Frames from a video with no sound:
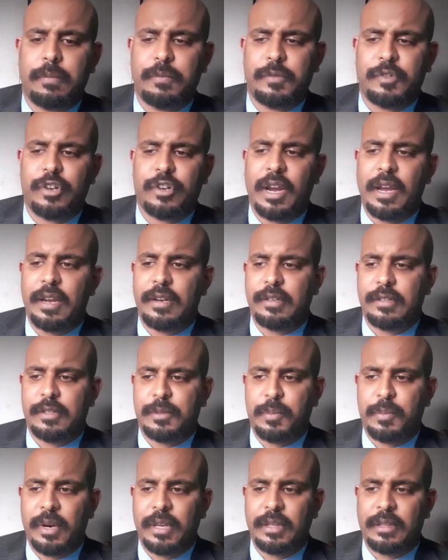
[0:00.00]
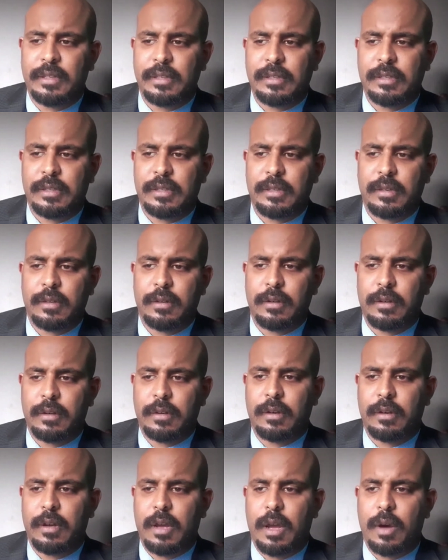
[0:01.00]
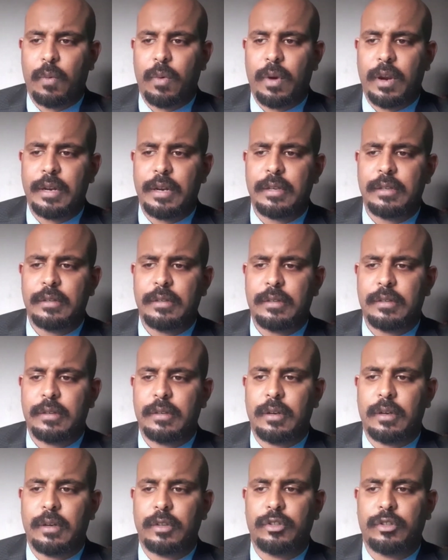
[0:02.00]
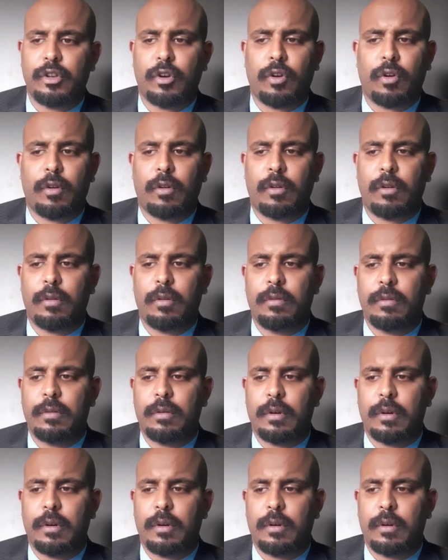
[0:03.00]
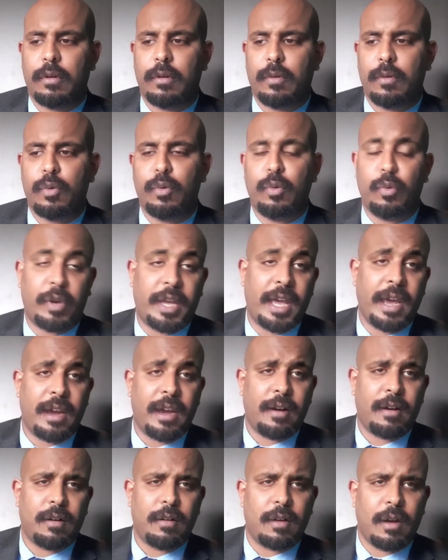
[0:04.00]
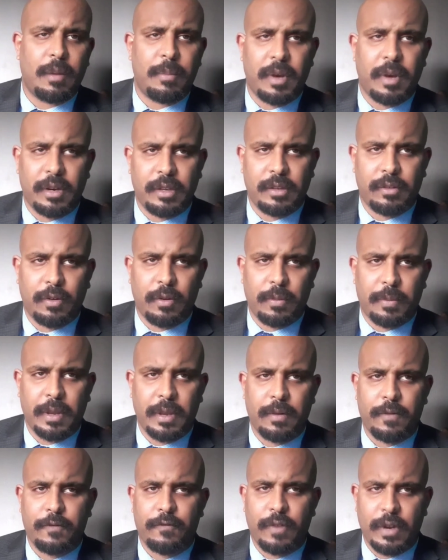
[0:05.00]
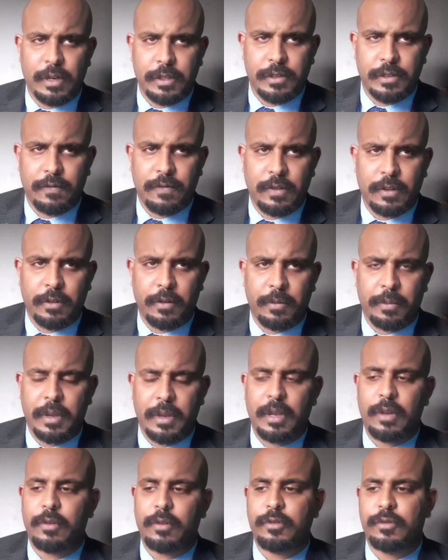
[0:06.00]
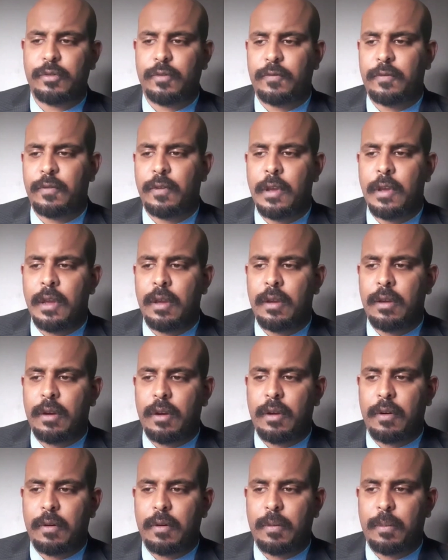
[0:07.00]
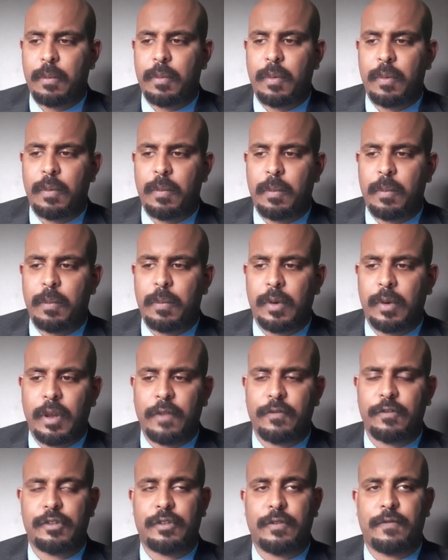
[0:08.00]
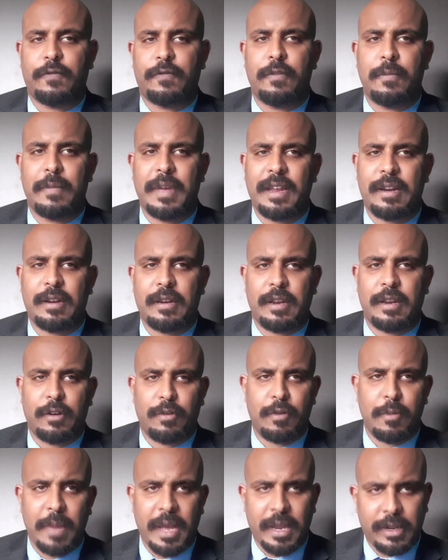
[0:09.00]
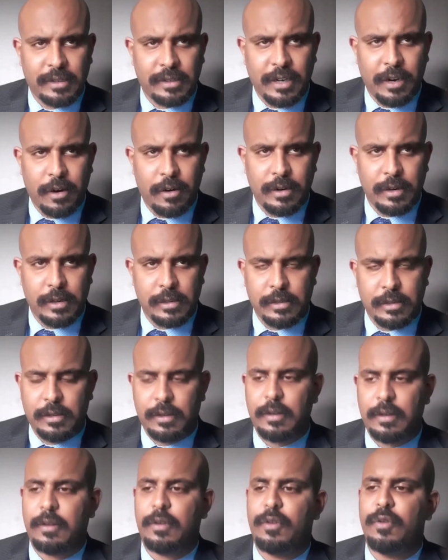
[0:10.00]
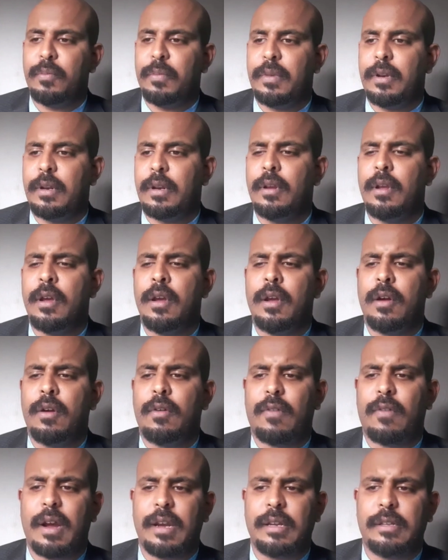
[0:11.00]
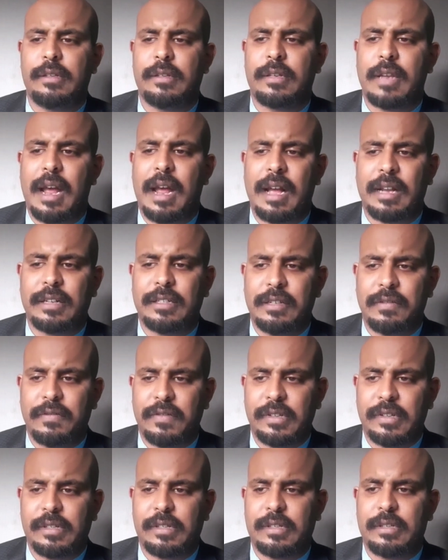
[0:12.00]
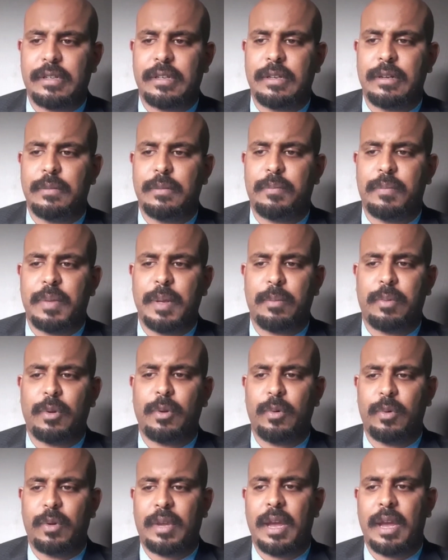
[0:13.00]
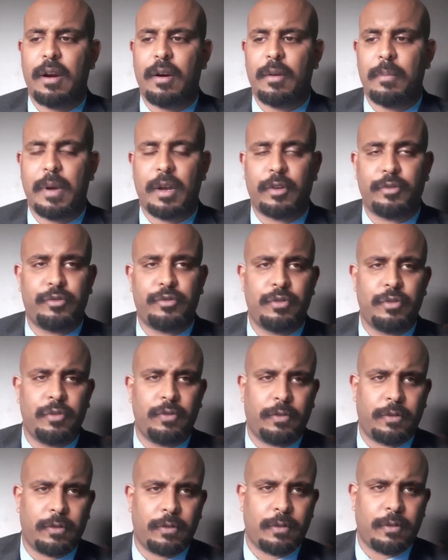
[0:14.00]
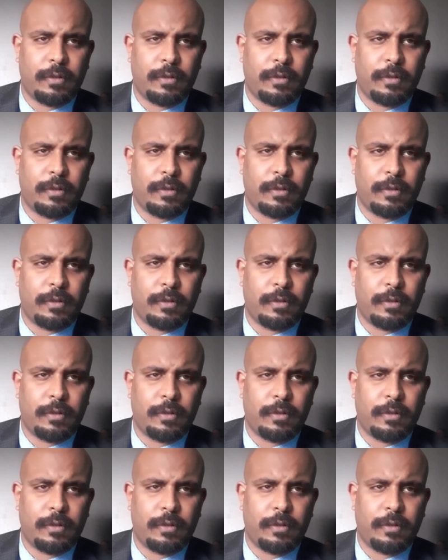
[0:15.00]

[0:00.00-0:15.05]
try to spread this awareness to all who care about Ethiopia, friends of Ethiopia, and also lovers of humanity and humanitarians and human rights activists and people who care about truth